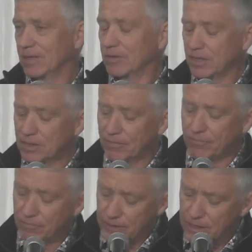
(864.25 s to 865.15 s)
then the
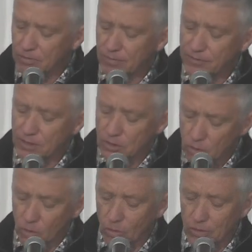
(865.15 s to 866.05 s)
fear of the
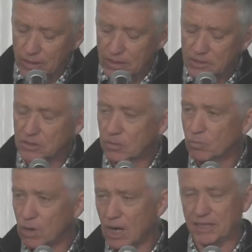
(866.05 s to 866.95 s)
Lord is the
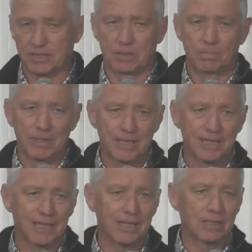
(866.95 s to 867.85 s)
right
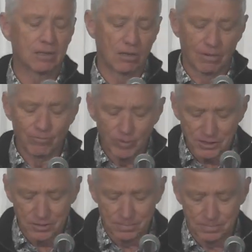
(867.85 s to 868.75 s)
beginning of
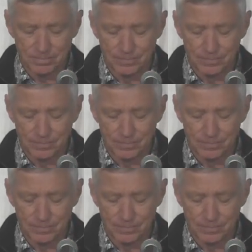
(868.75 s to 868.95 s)
wisdom.